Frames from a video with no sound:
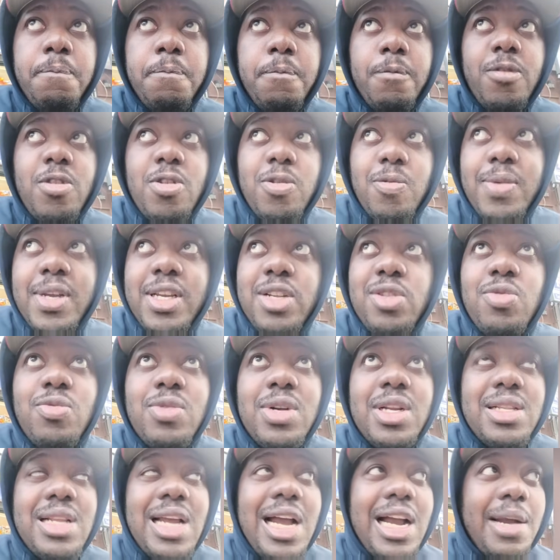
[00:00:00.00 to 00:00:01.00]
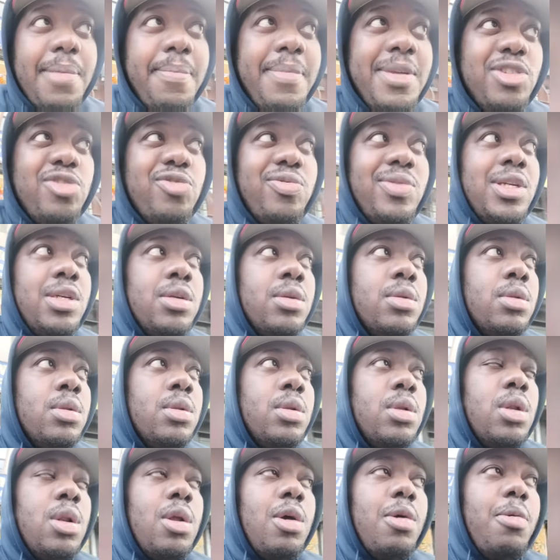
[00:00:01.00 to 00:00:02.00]
Tariq doing a documentary,
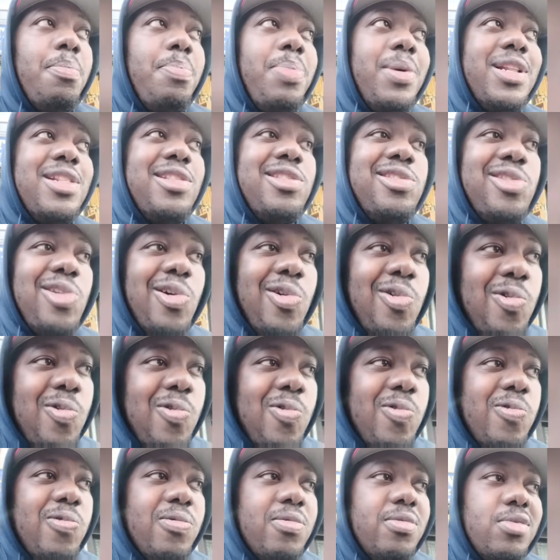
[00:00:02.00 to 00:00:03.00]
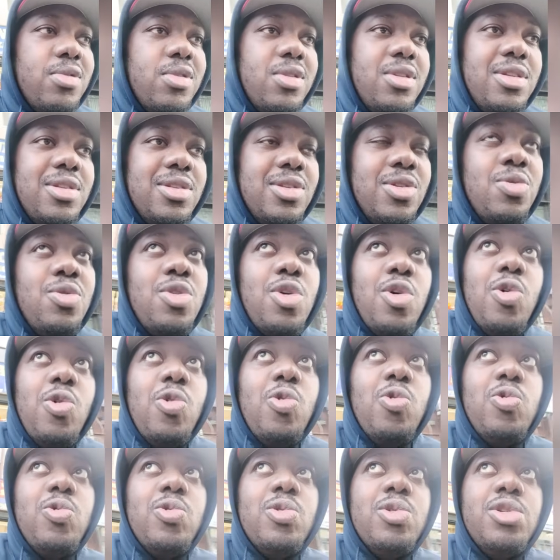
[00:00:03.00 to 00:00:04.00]
but don't, you
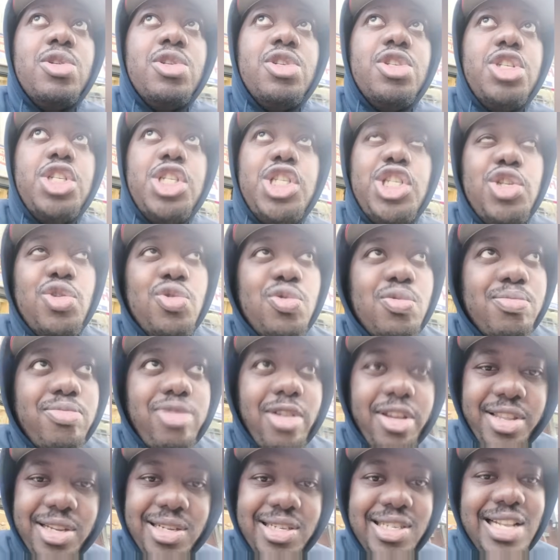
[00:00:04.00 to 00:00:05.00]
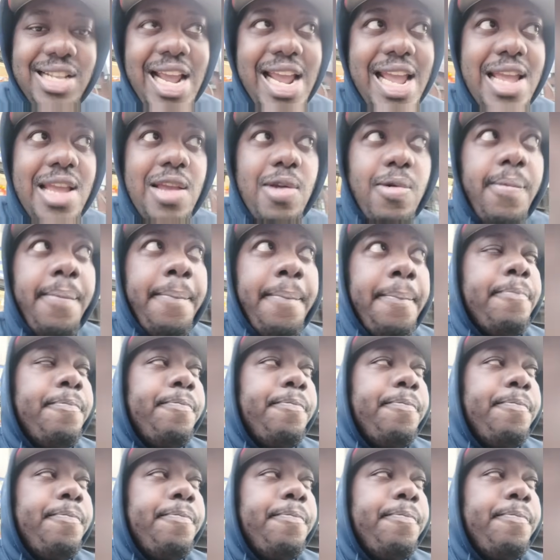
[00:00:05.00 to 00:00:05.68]
know, shoot brothers down.